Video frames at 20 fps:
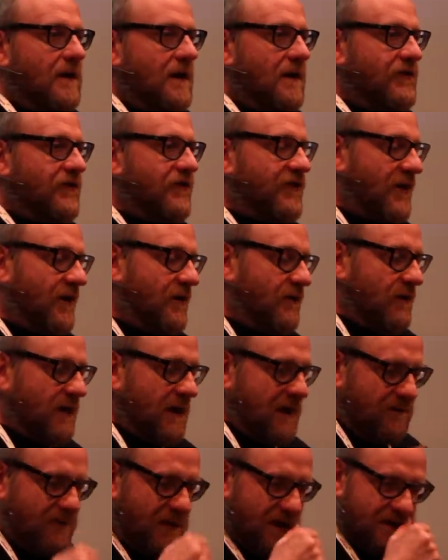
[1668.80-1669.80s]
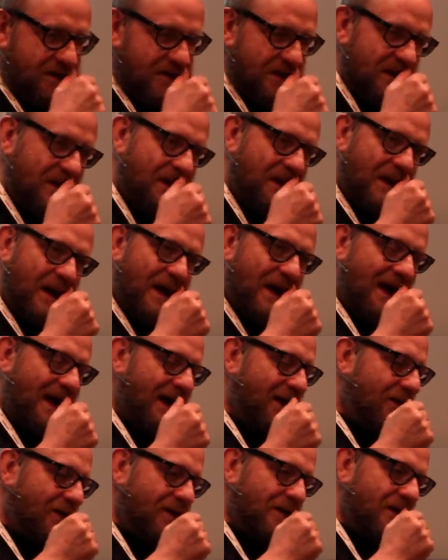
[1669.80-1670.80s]
And so imagine
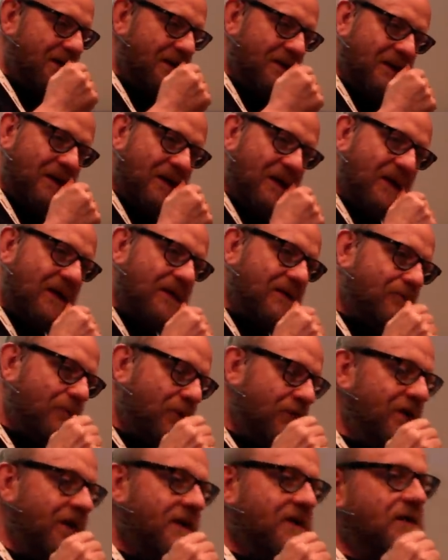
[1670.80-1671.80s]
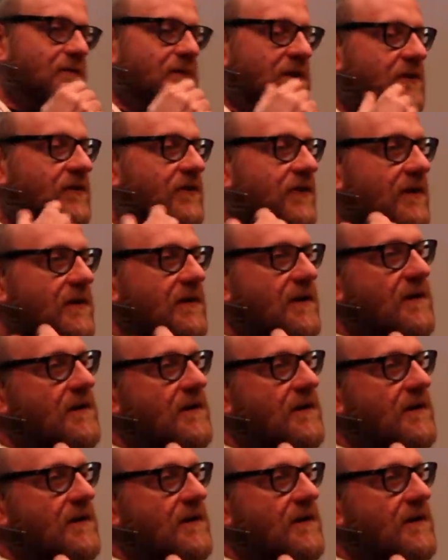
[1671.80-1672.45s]
our predicament